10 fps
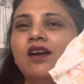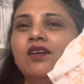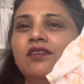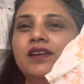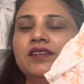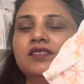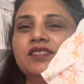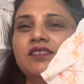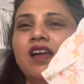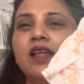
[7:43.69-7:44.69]
Alright,
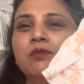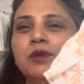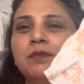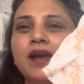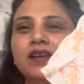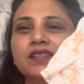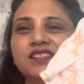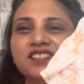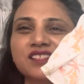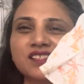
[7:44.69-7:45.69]
I'll be back
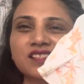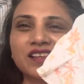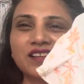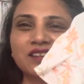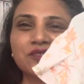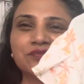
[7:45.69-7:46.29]
in just a second.